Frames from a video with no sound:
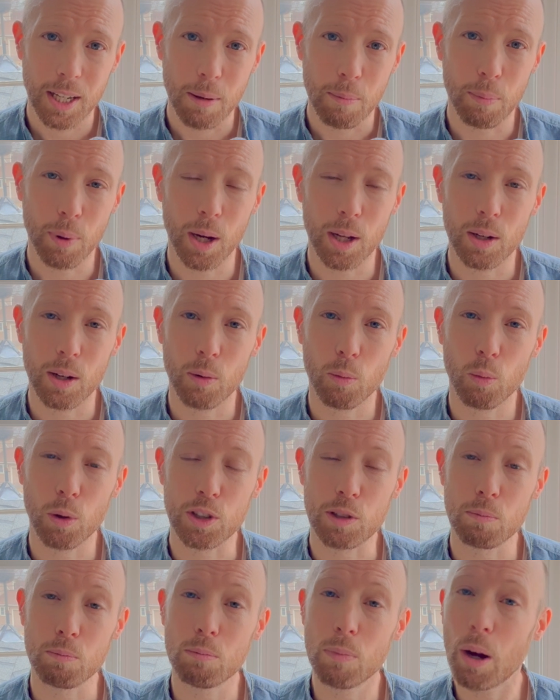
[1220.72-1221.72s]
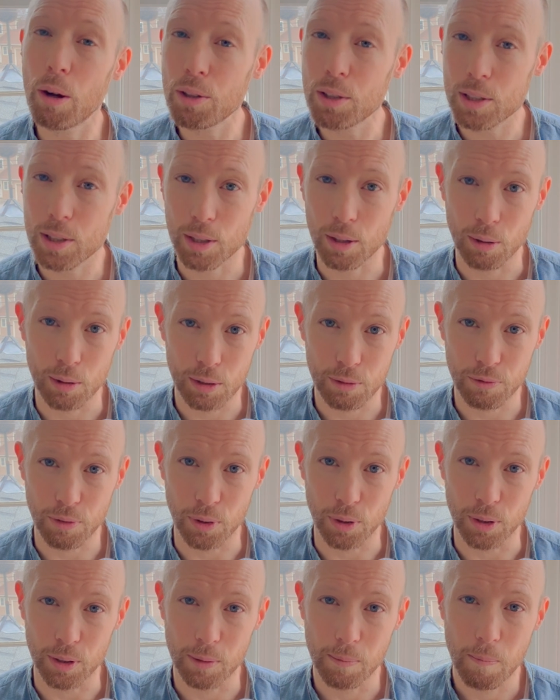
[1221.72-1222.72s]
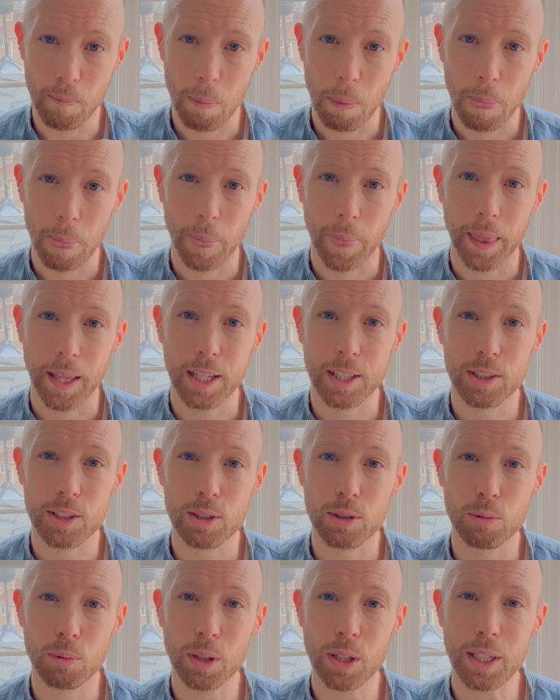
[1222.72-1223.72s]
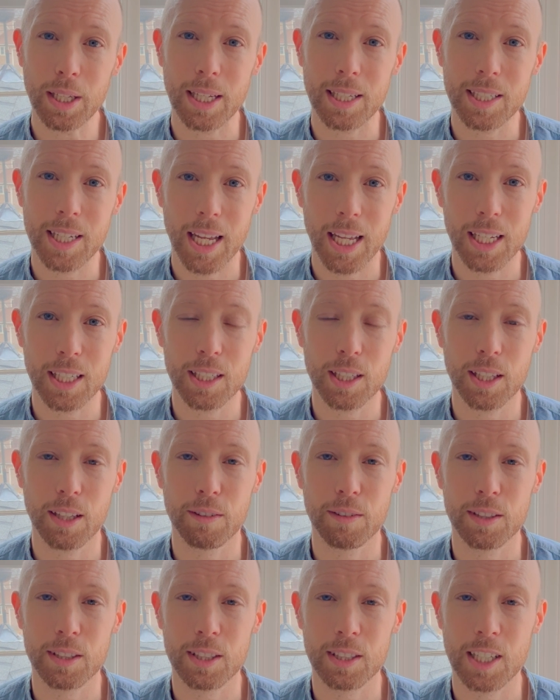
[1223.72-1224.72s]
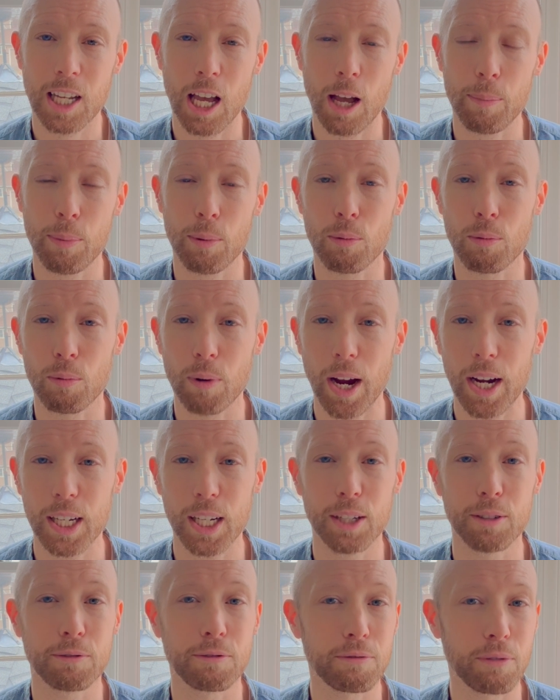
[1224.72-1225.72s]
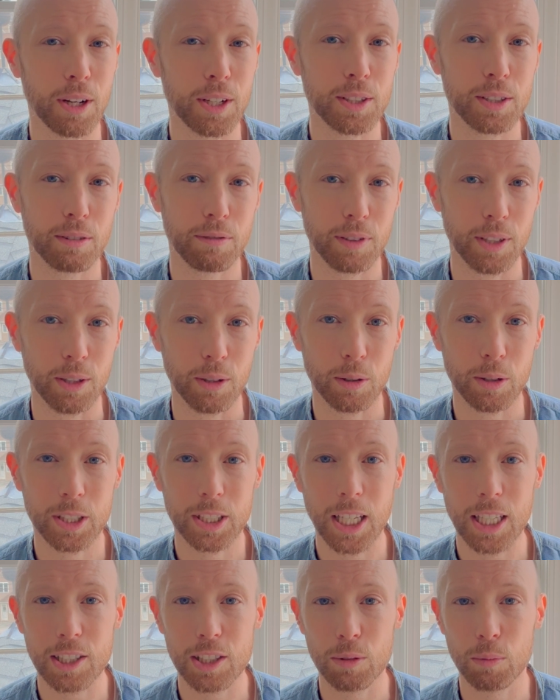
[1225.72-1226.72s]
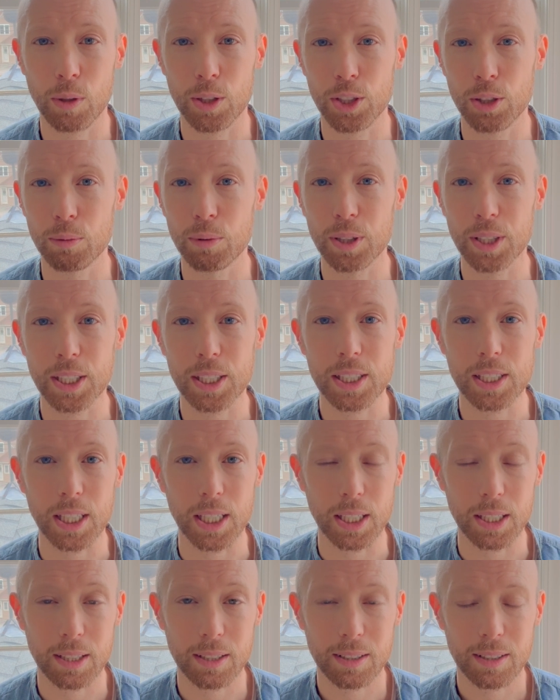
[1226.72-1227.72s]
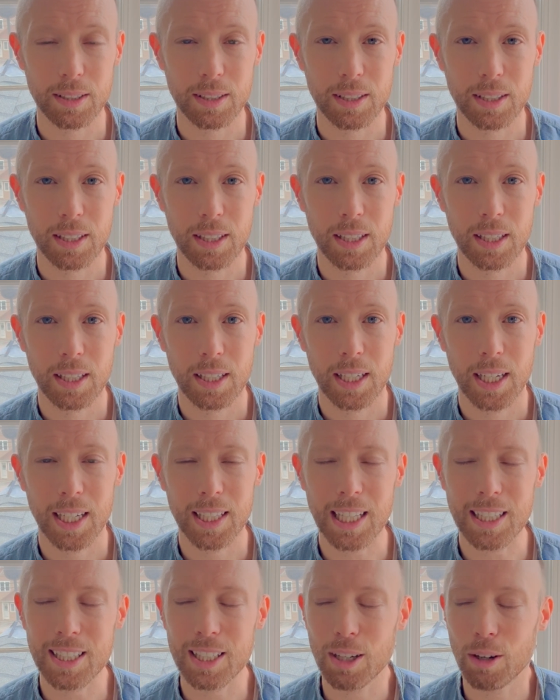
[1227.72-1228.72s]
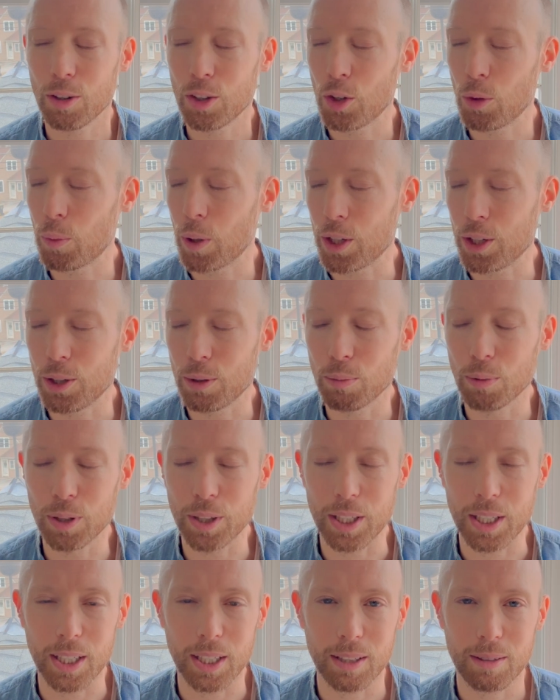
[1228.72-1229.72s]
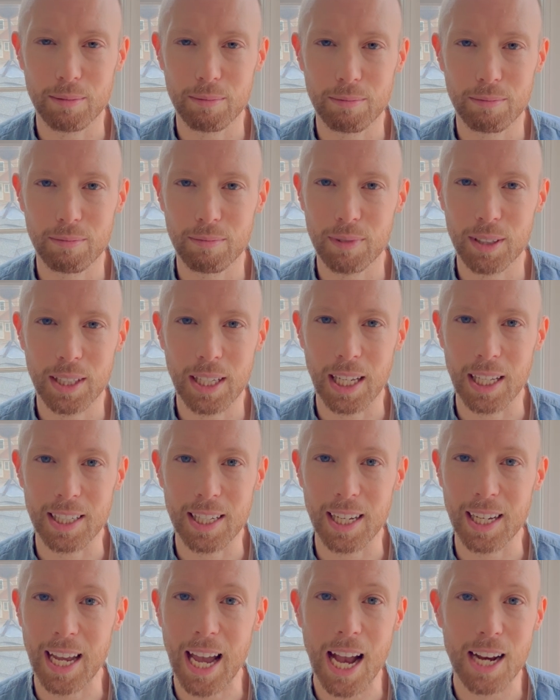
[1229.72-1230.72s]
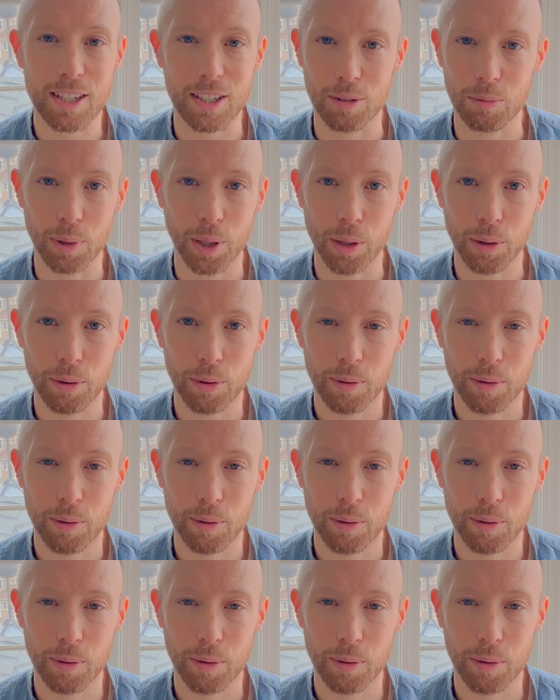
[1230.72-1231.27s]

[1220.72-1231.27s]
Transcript: but what's most useful is to really attend to the step right in front of you, because that's the one you really see. And that's the only one you really can take action with.